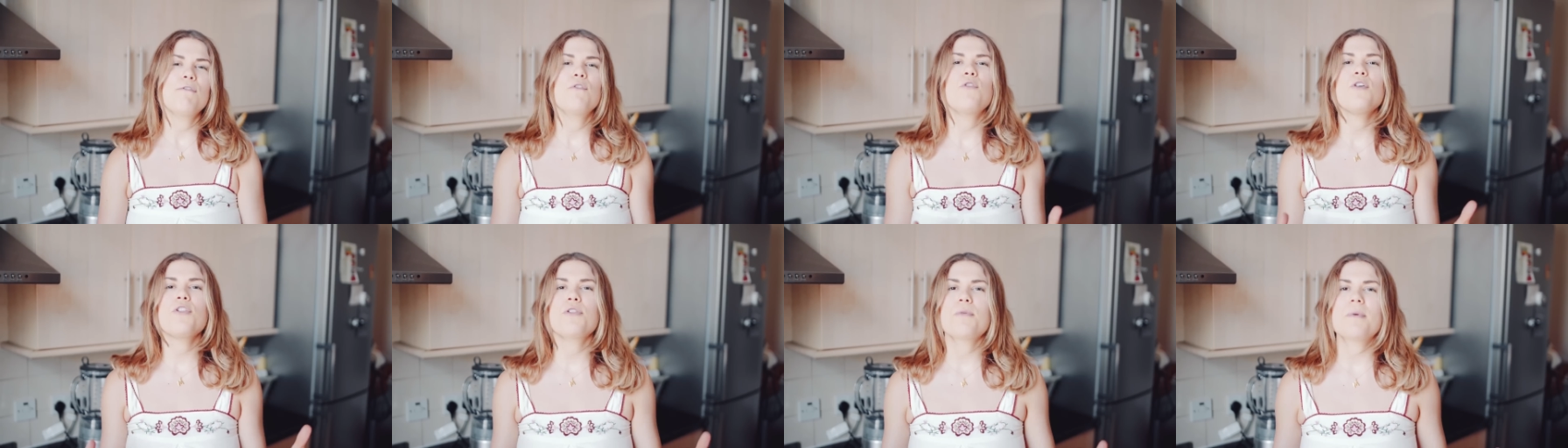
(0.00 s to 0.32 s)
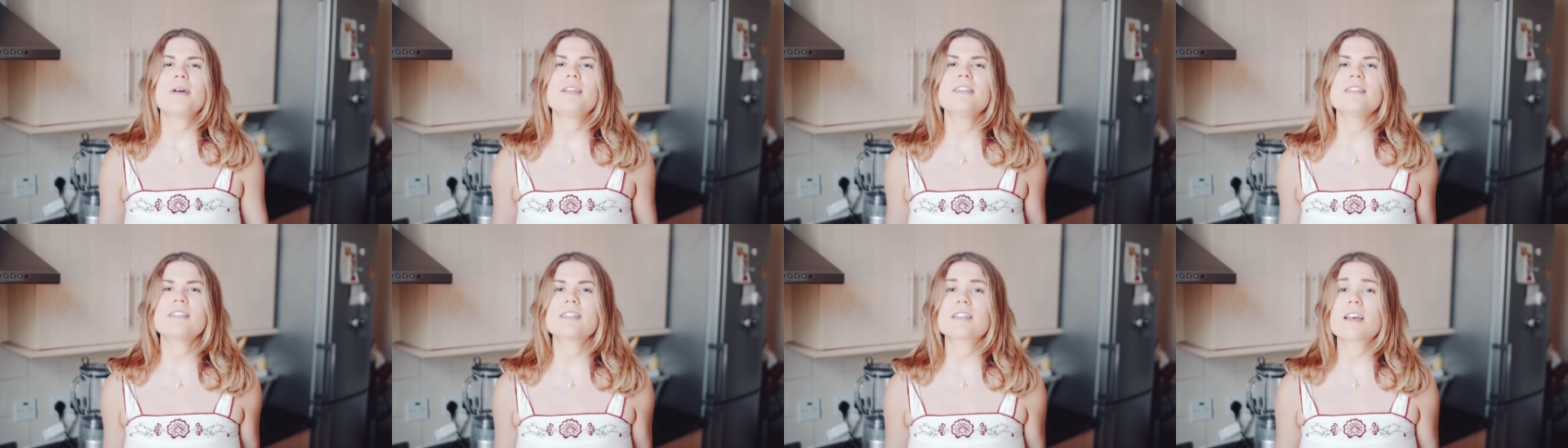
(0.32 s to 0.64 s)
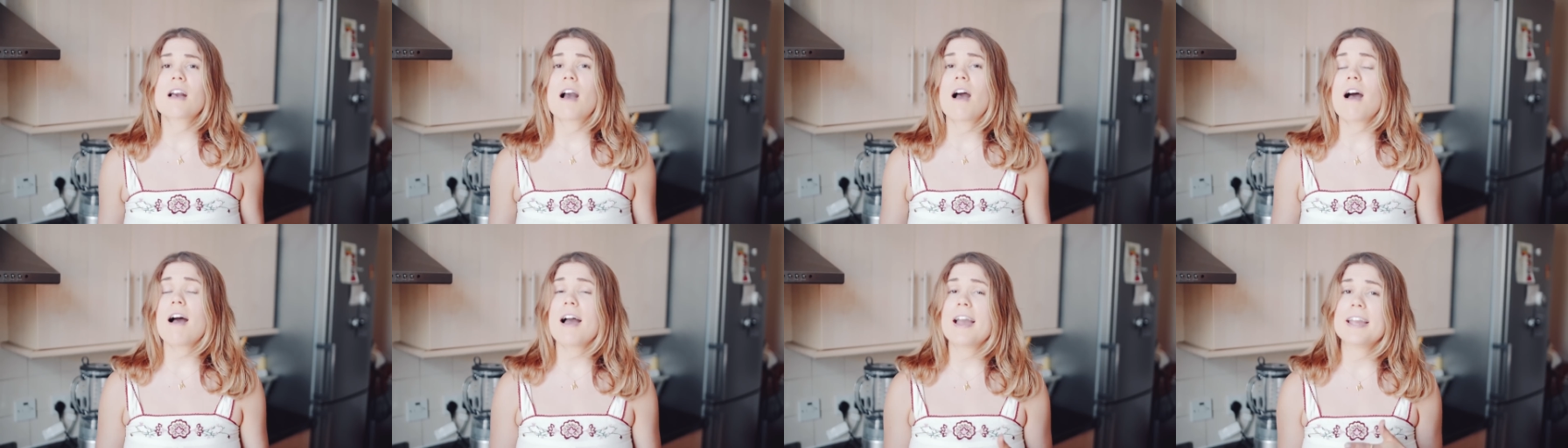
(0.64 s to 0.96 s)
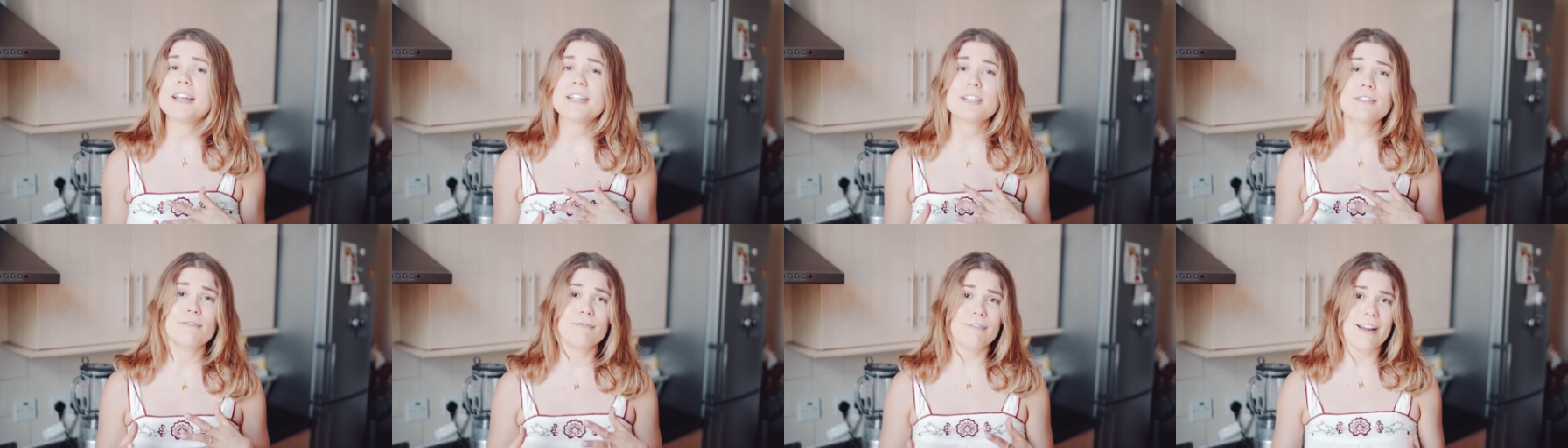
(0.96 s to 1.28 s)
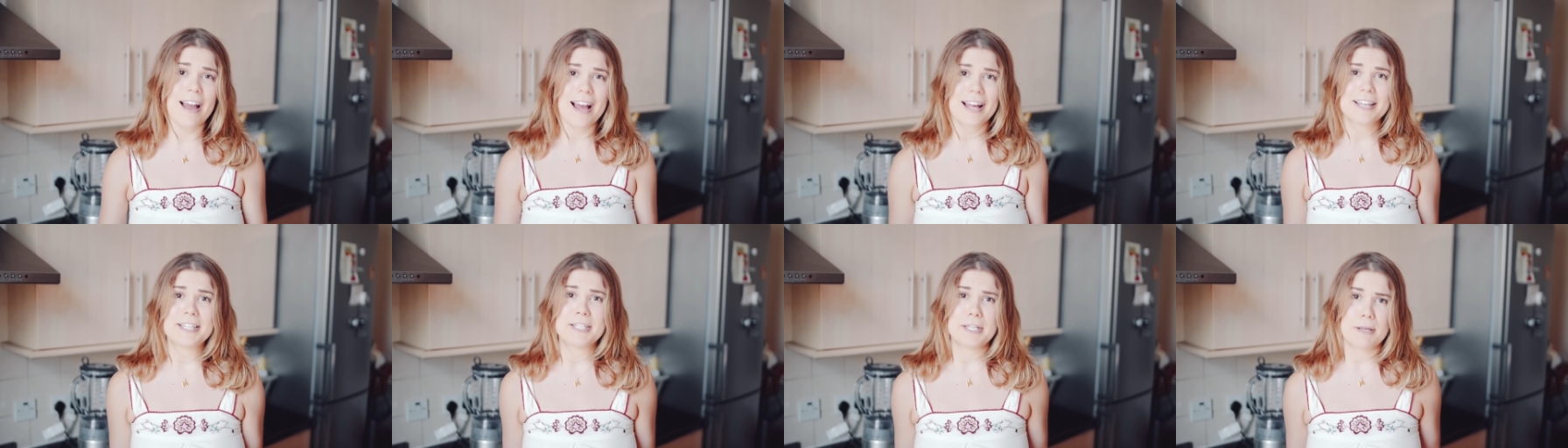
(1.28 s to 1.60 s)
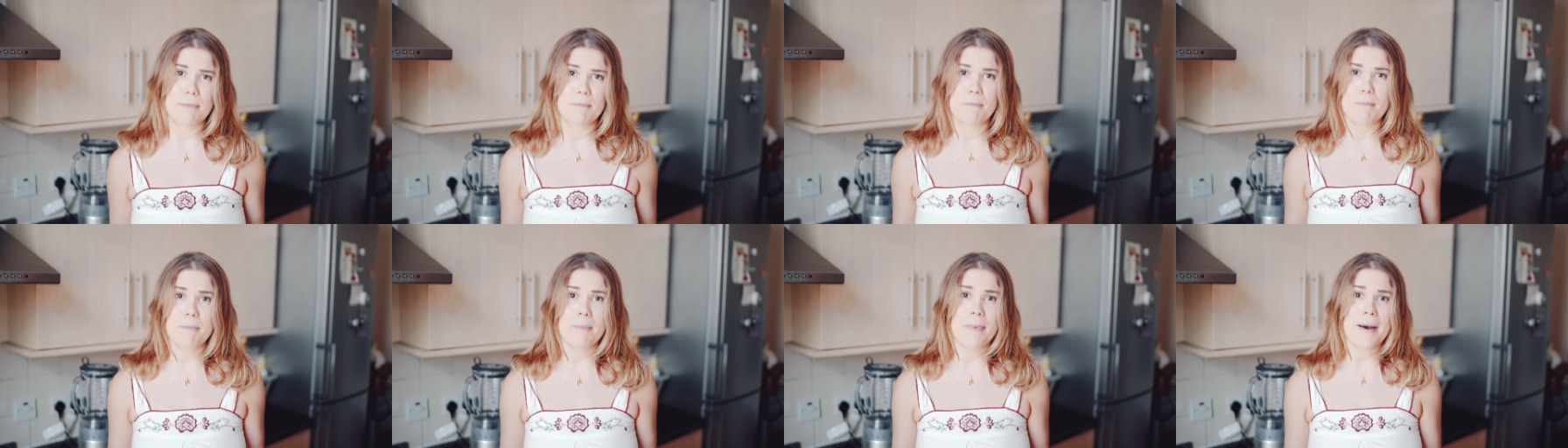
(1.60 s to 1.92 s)
fourth one's kind of
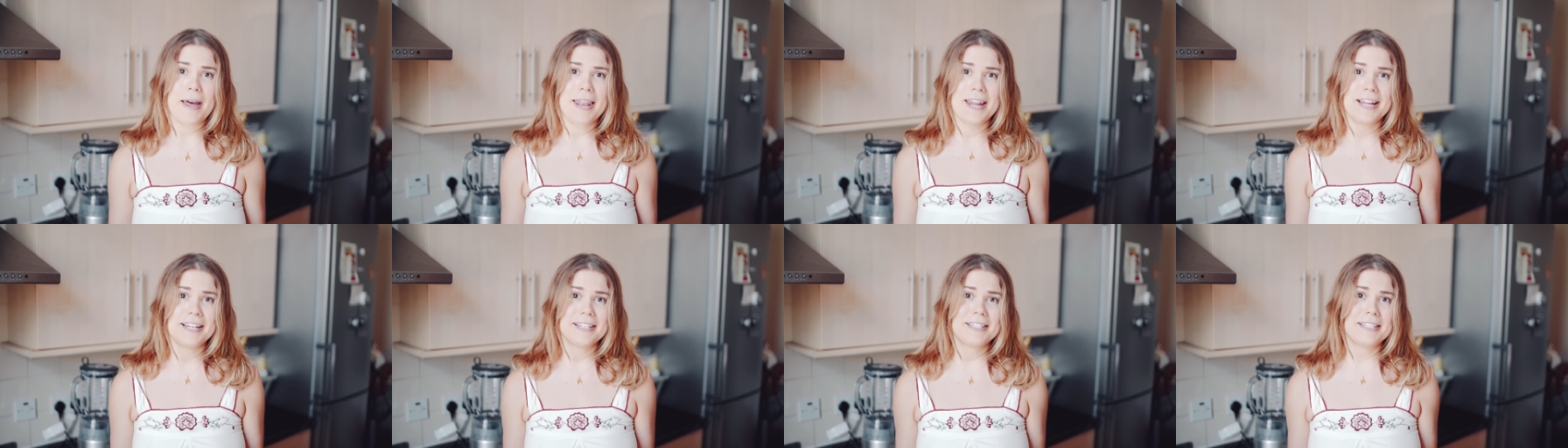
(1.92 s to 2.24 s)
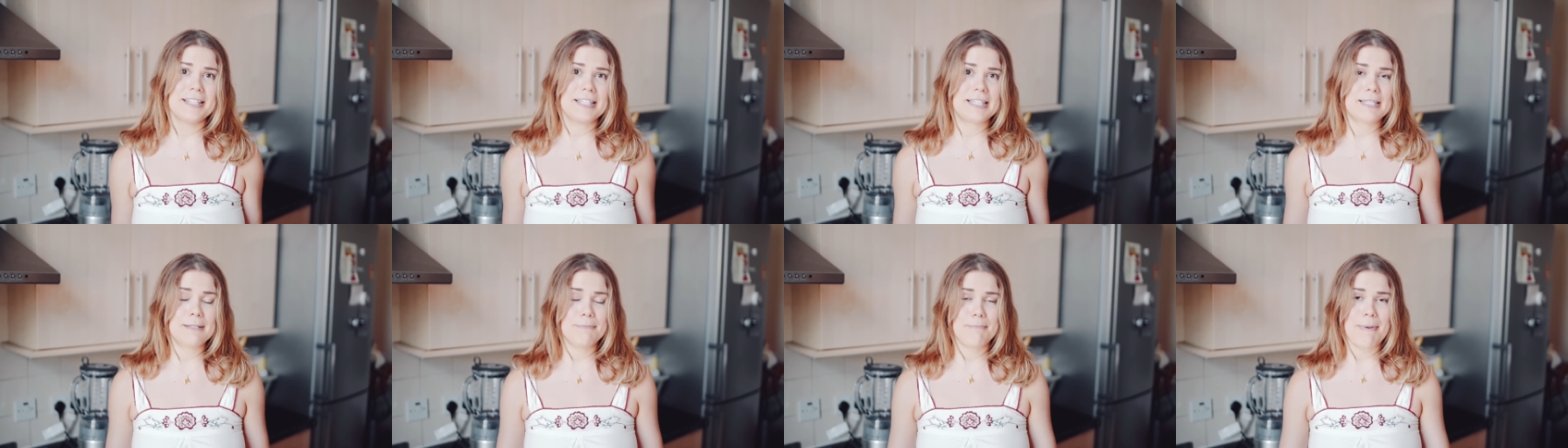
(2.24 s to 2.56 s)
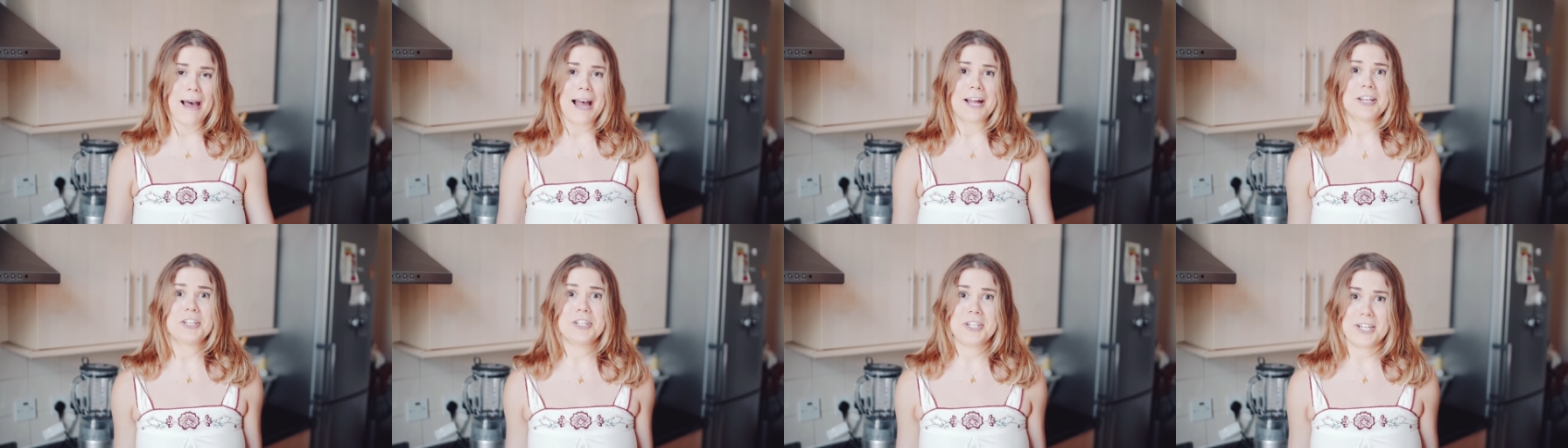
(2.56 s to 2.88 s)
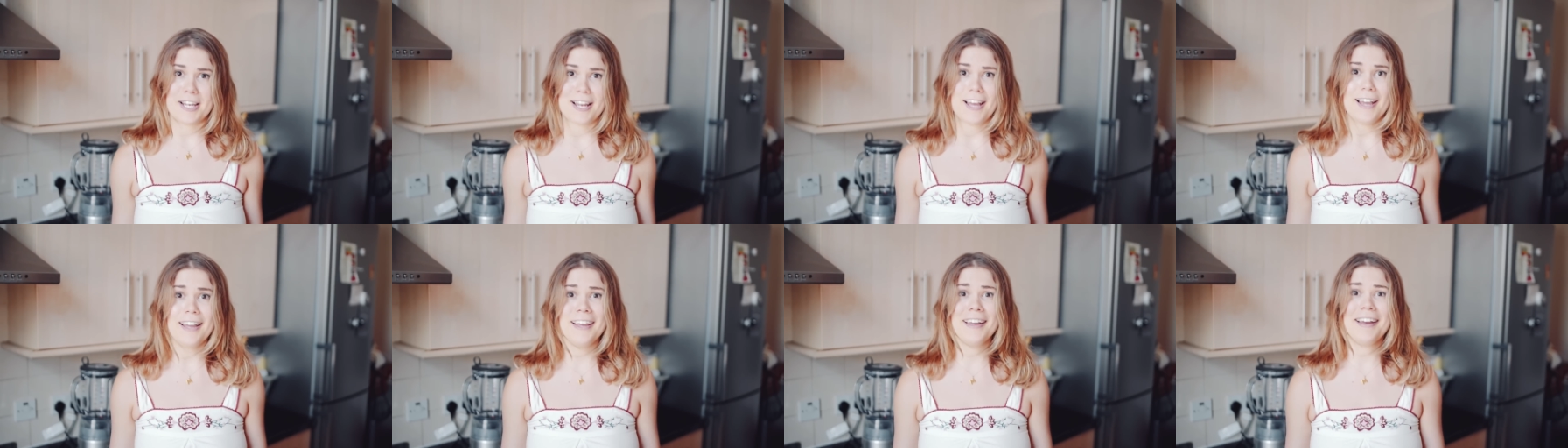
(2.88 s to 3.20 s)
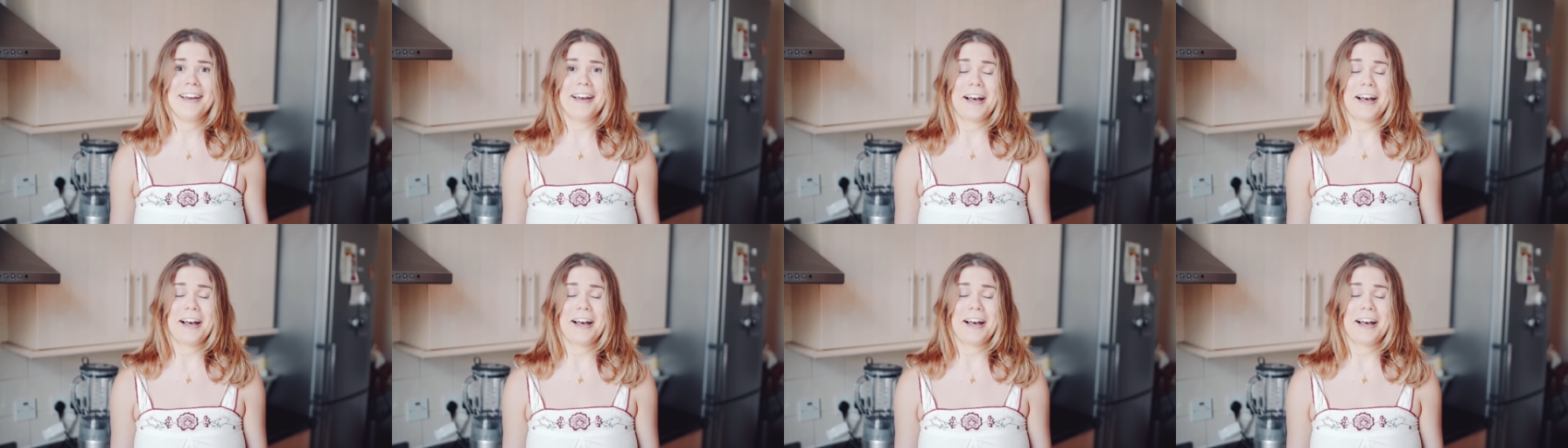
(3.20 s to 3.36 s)
random, but it's a spatula.